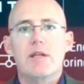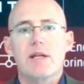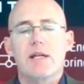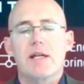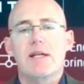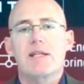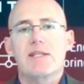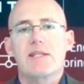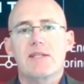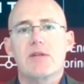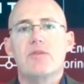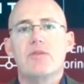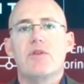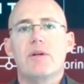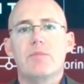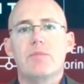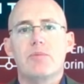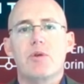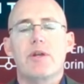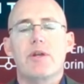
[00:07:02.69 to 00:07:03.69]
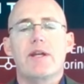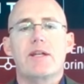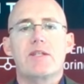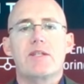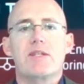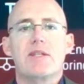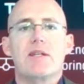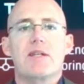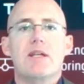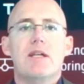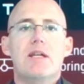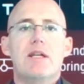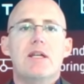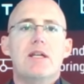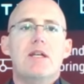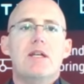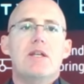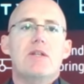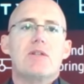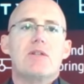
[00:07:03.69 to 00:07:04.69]
Selfie products.
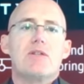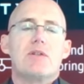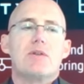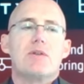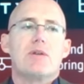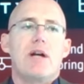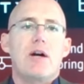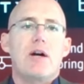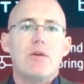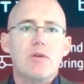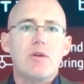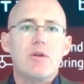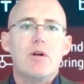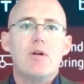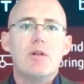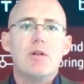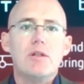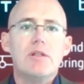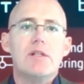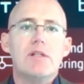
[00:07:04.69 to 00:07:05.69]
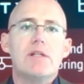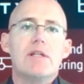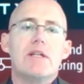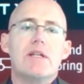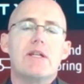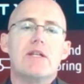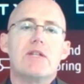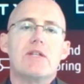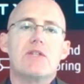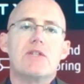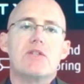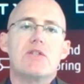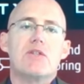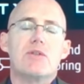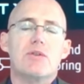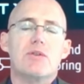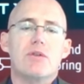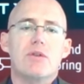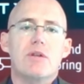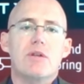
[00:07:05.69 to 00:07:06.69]
So our goal is
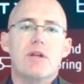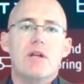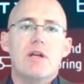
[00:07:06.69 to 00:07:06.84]
to